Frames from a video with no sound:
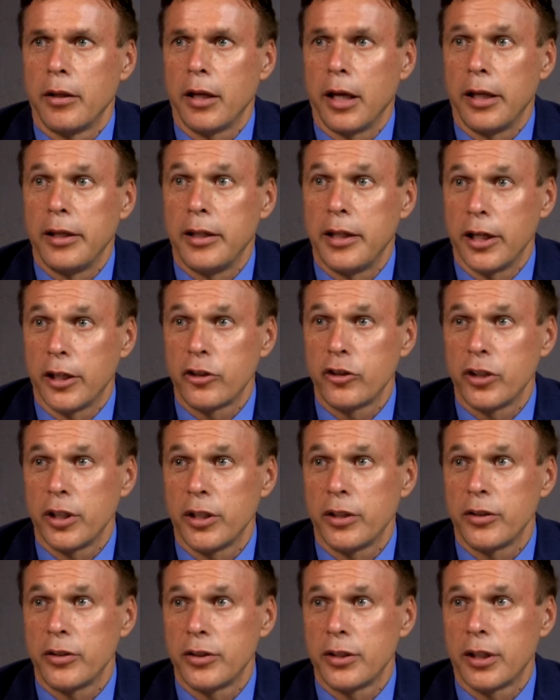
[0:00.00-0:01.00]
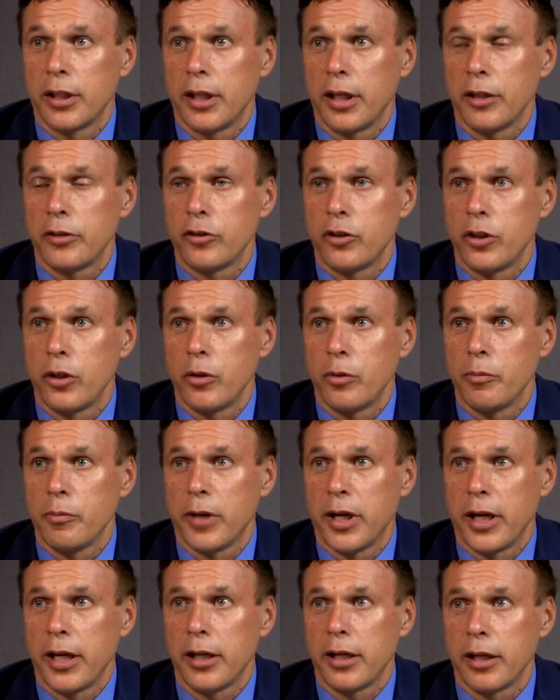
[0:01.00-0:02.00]
Addictions that you
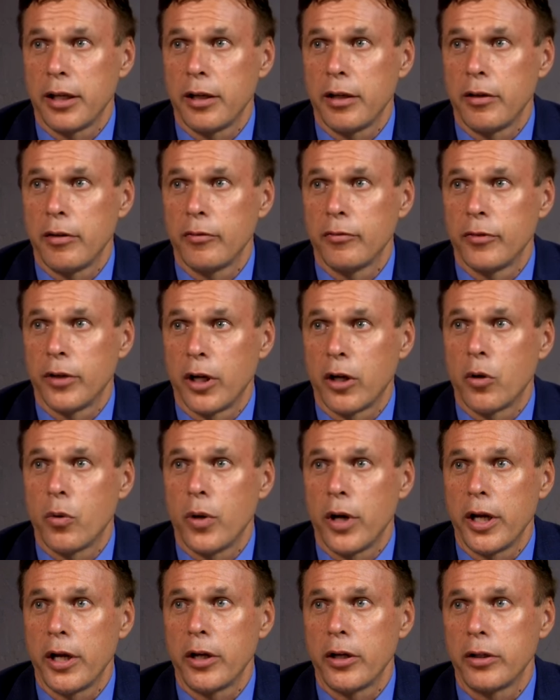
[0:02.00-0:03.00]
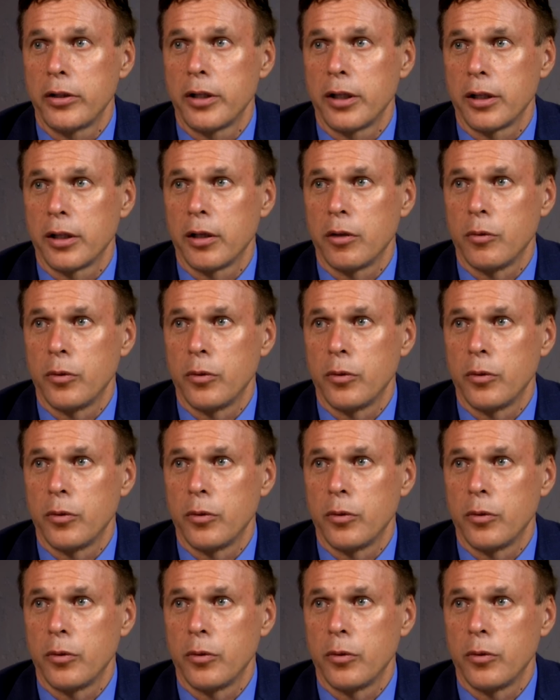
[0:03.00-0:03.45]
might have acquired